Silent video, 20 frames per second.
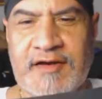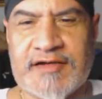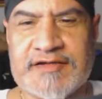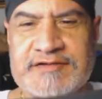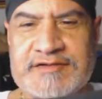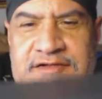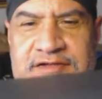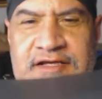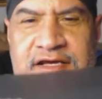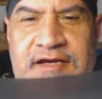
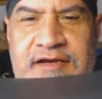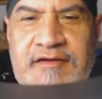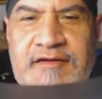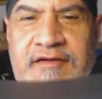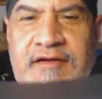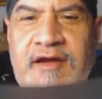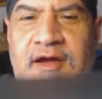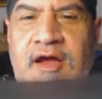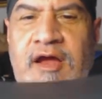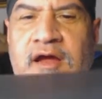Nice thick,
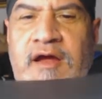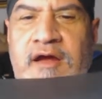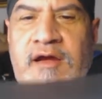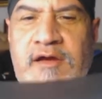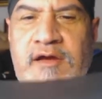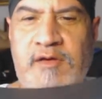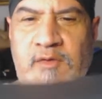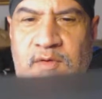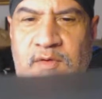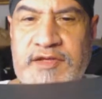
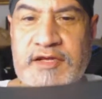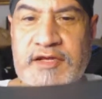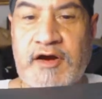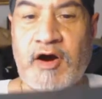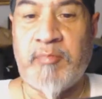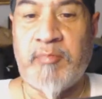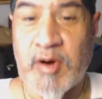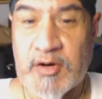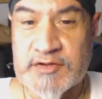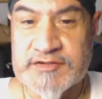what they
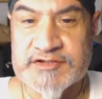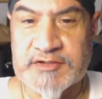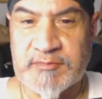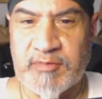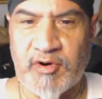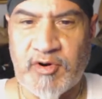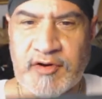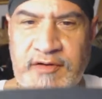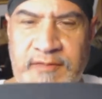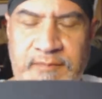call poster
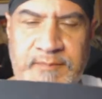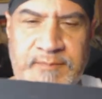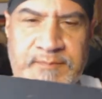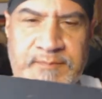board.